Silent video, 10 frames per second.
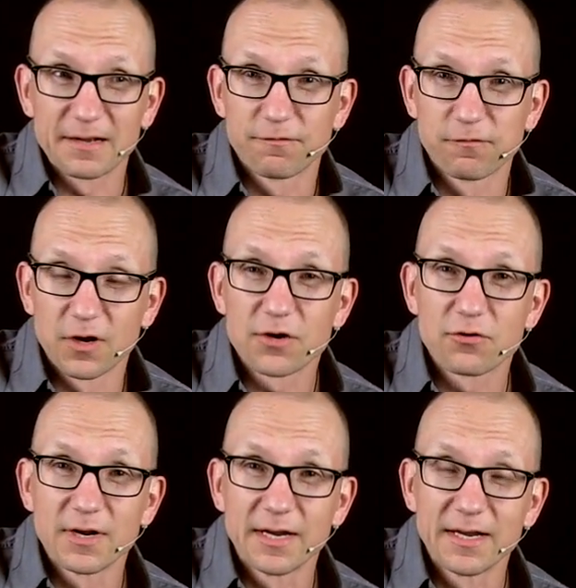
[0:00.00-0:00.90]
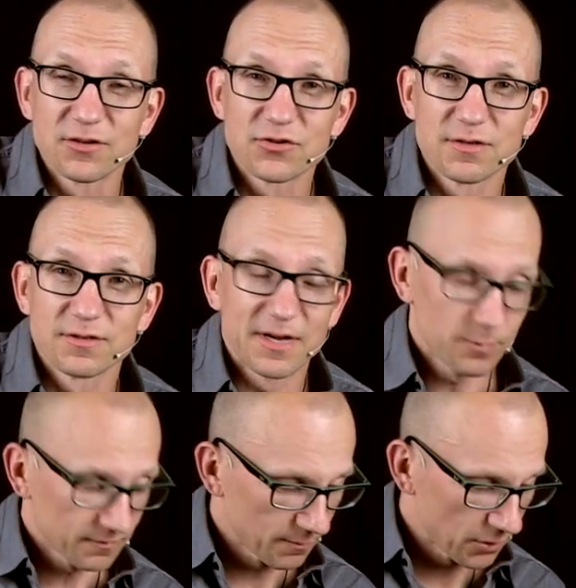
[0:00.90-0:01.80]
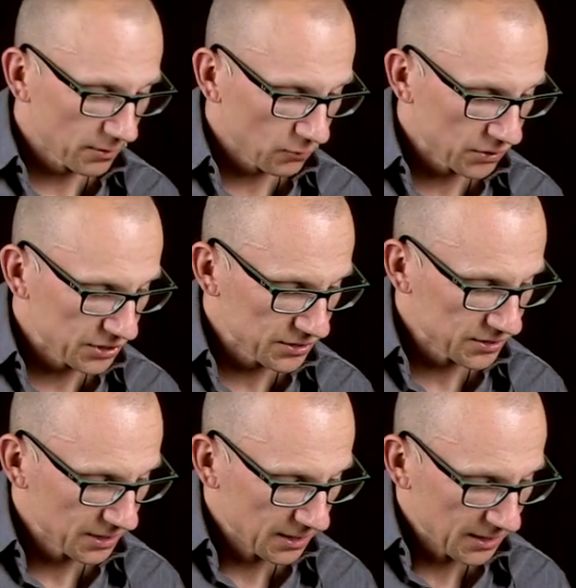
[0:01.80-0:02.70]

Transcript: fluttering type of vibrato, which is